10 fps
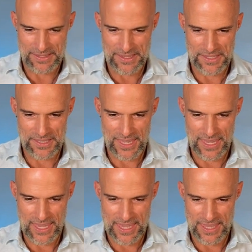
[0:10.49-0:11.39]
Just
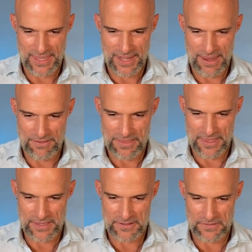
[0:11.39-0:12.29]
checking in that
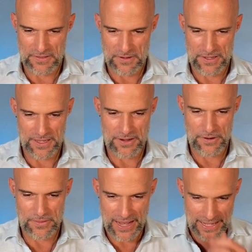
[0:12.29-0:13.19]
everything's flowing
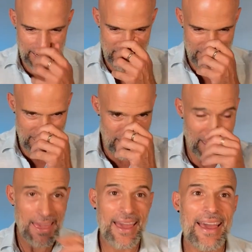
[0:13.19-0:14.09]
correctly here.